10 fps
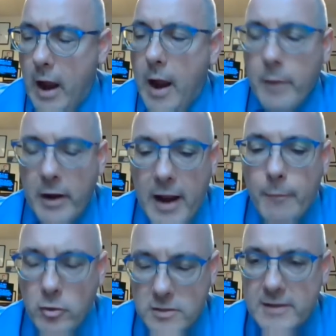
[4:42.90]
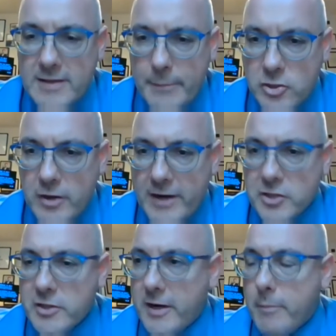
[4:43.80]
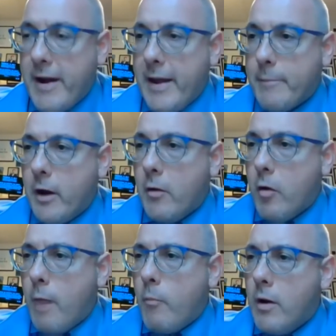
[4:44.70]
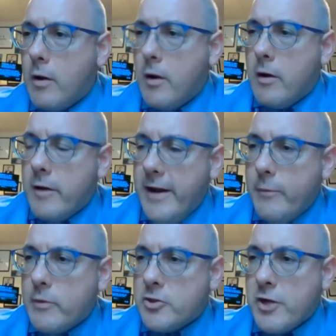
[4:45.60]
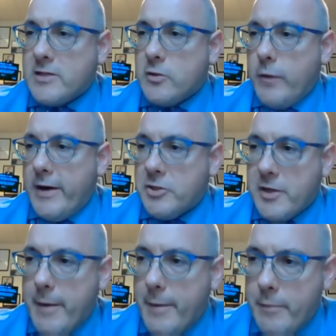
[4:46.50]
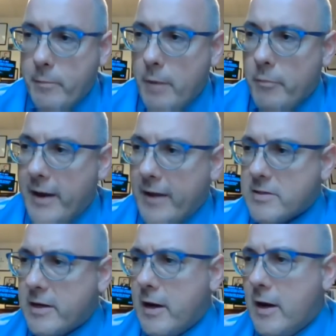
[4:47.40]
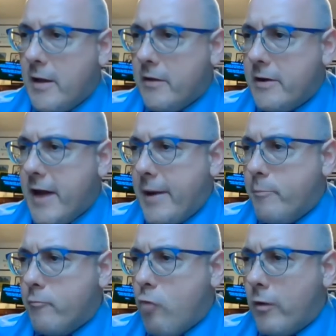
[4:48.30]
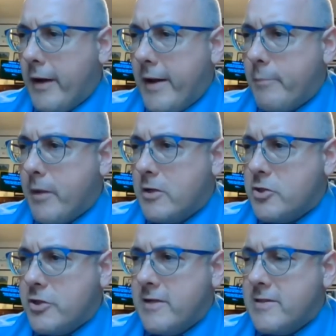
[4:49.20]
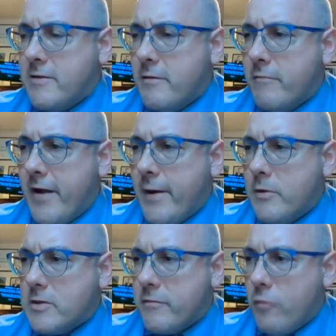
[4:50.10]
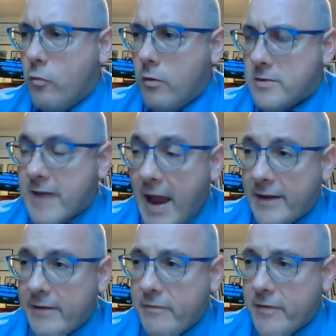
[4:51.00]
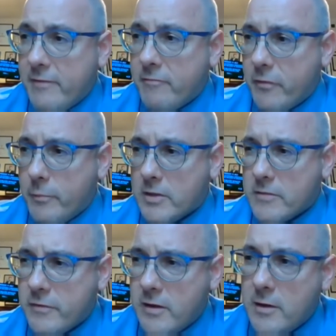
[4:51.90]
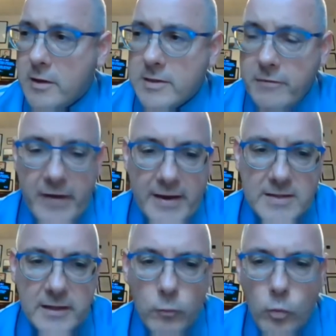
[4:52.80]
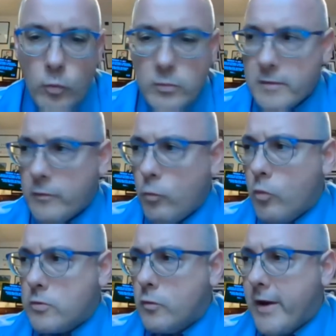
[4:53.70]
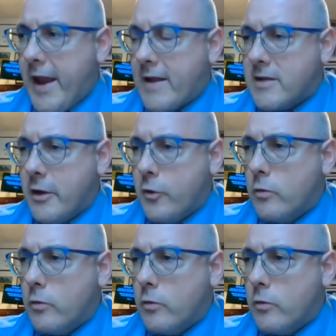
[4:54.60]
I'm going to come on to the demonstration in a minute, but Ewa Jesowicz, I may be pronouncing the name wrongly, but she's sadly infamous for defacing the walls of the Warsaw Ghetto